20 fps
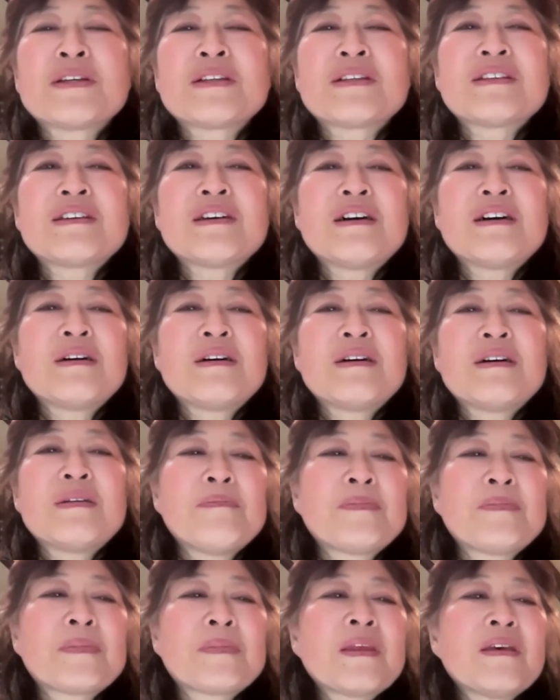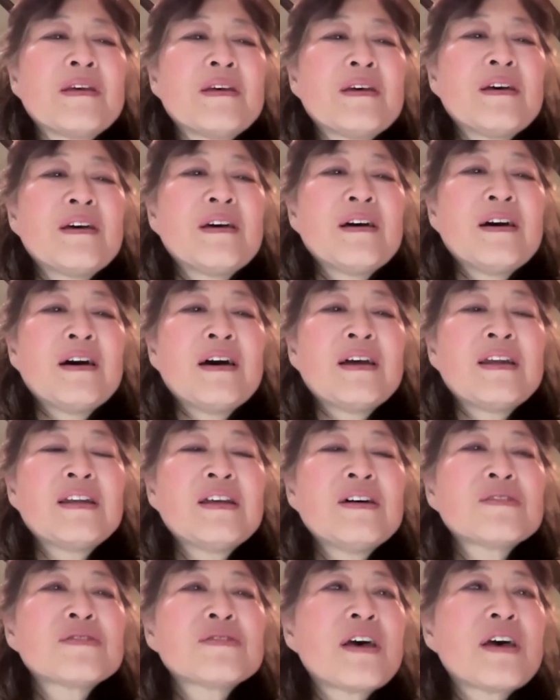But I
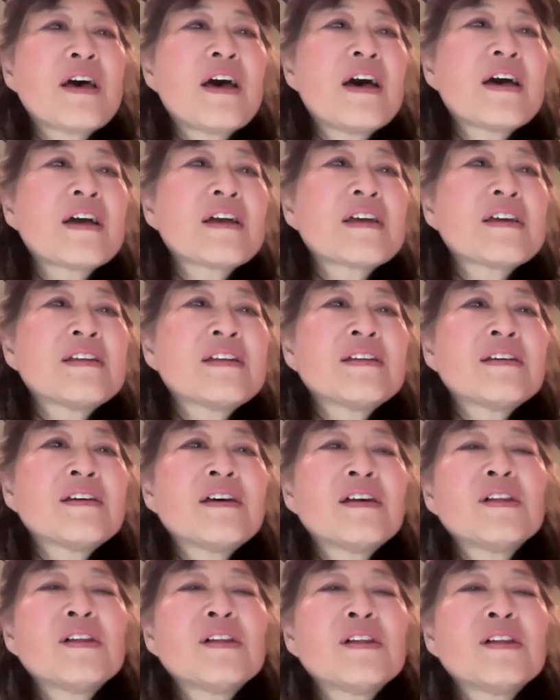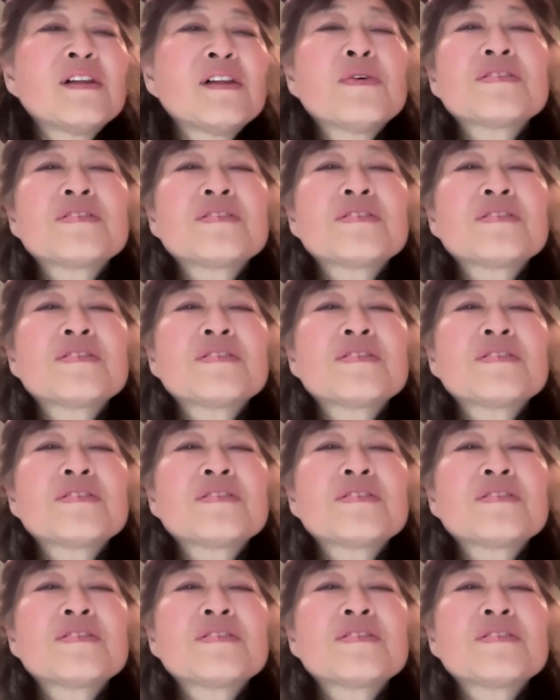don't know, Zach and Eloise,